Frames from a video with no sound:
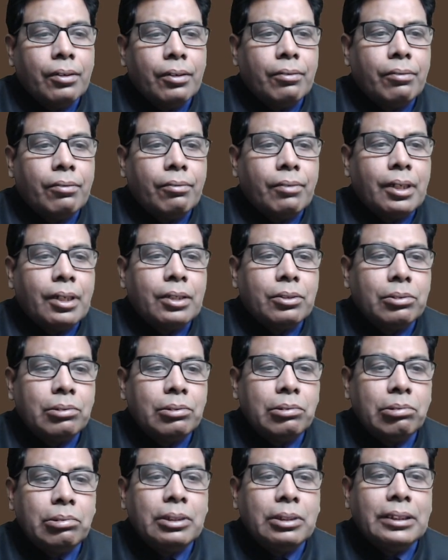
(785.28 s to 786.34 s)
want to do
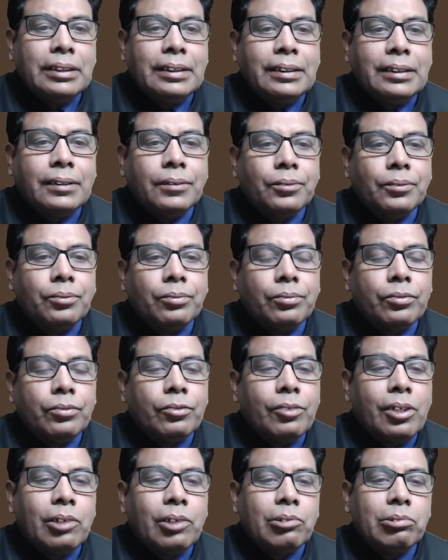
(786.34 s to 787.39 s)
this, we'll
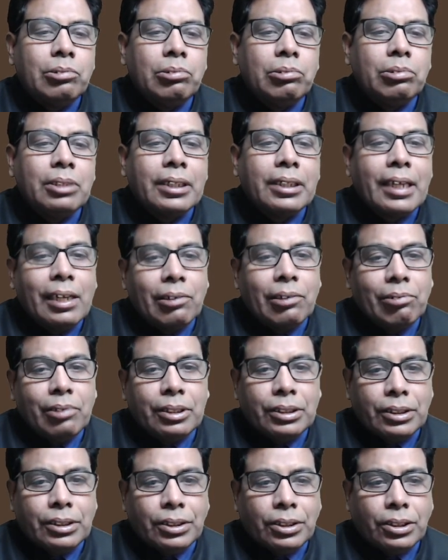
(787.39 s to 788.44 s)
have to do the calculation.
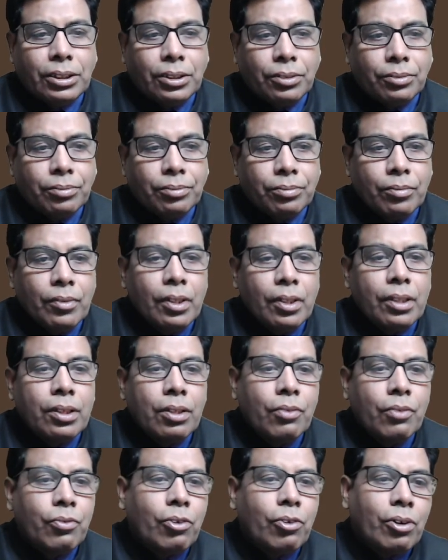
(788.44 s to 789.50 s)

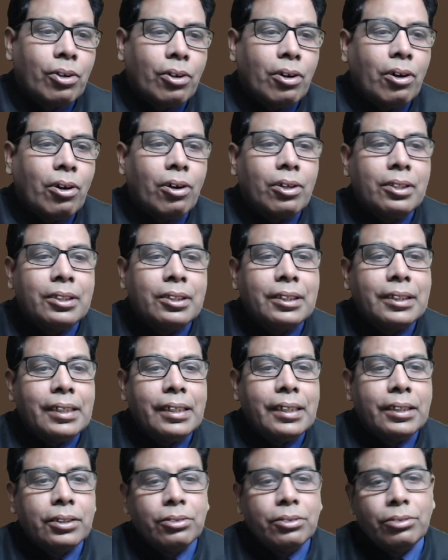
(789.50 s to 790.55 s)
For horizontal
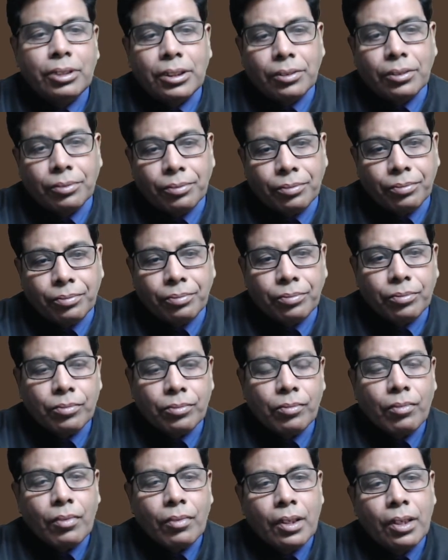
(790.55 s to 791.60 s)
encoding,
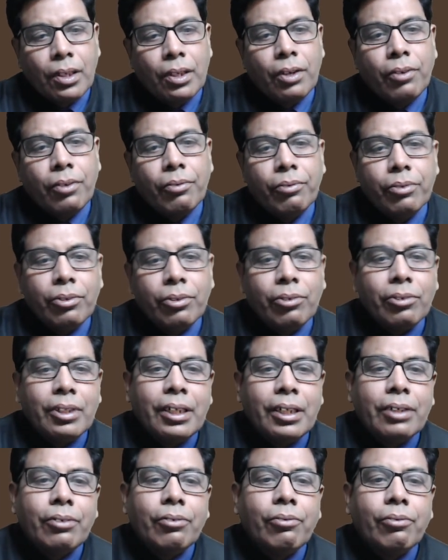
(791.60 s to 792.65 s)
we know
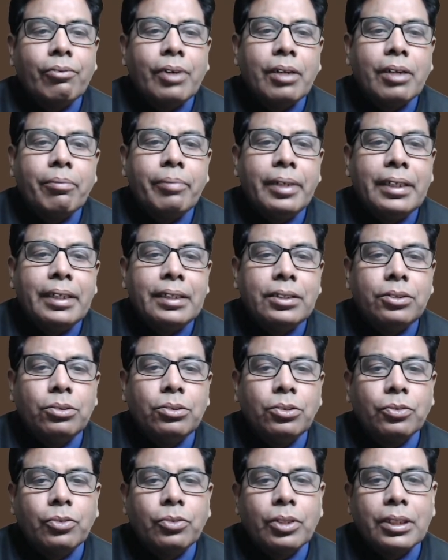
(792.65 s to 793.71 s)
that one bit is used
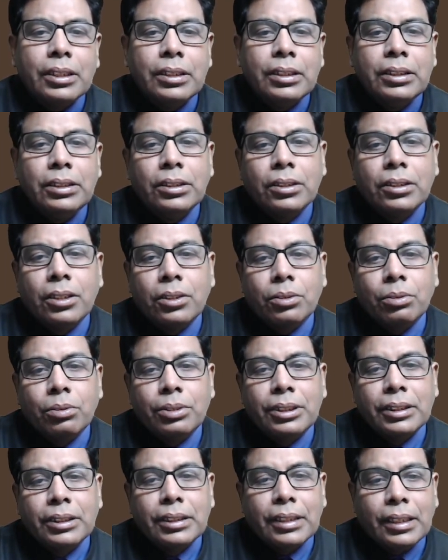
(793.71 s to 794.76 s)
for each control
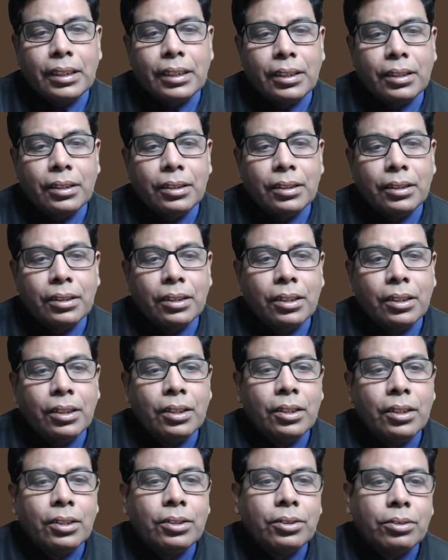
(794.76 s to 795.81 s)
signal.
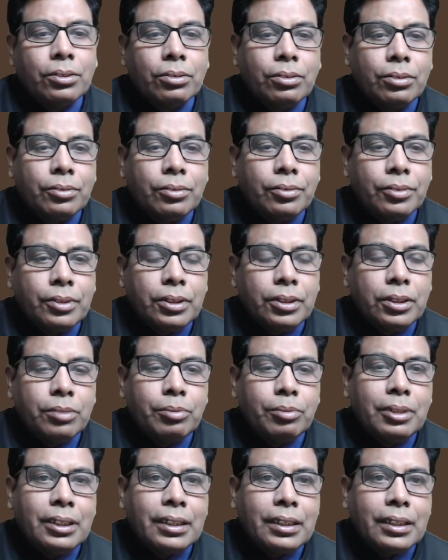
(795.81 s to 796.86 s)
So if
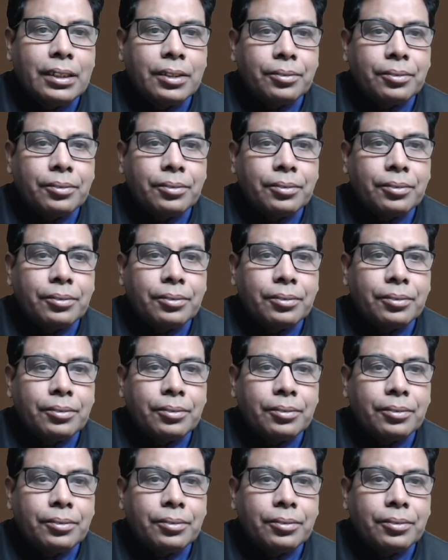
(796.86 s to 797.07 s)
there are